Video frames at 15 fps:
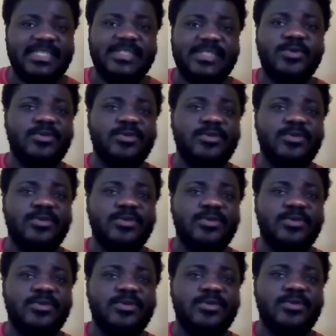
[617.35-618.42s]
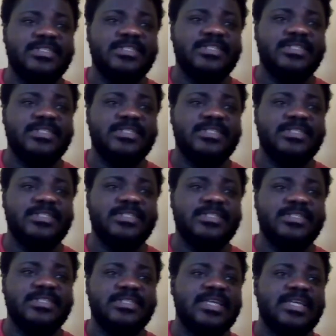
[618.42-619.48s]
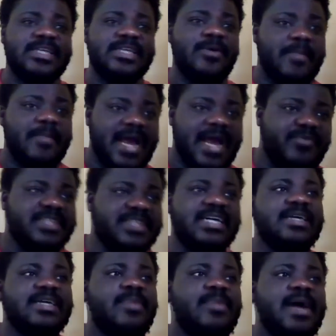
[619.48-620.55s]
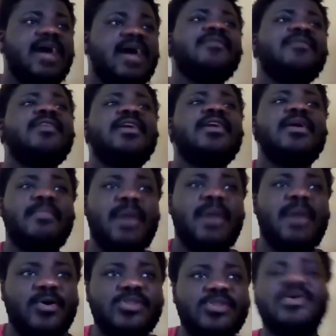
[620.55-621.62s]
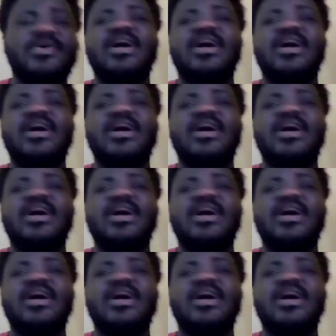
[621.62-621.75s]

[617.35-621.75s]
So someone might have breast cancer, but